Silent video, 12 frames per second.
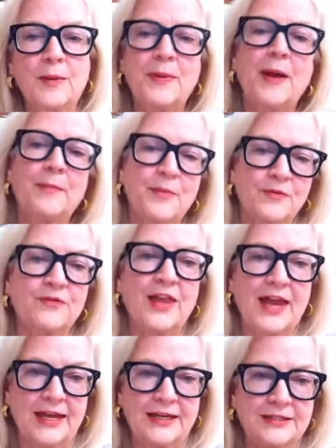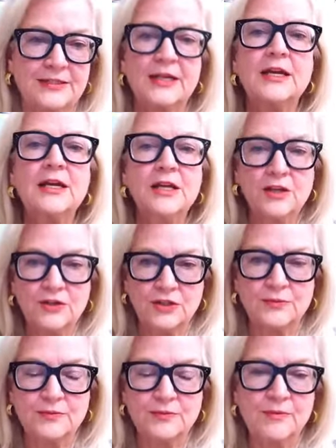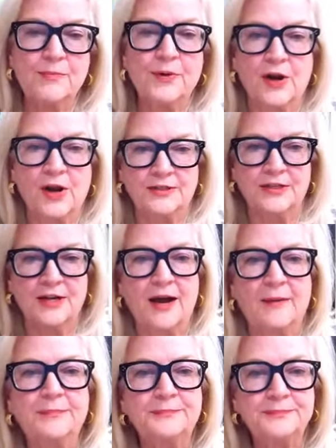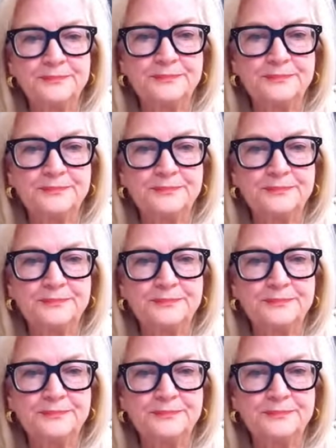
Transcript: red pepper flakes. You just put on top.